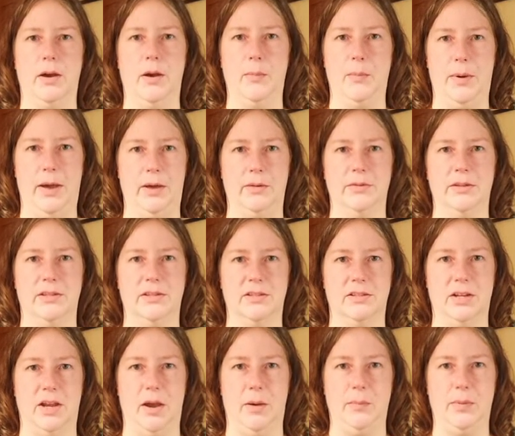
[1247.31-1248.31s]
about this
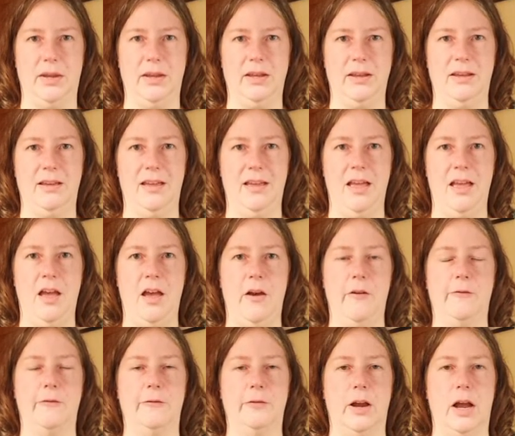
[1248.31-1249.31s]
topic
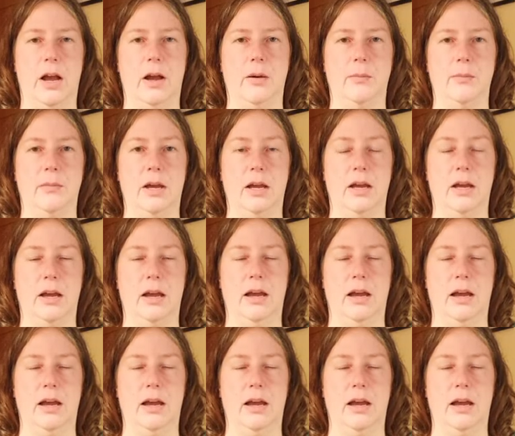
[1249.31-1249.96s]
from,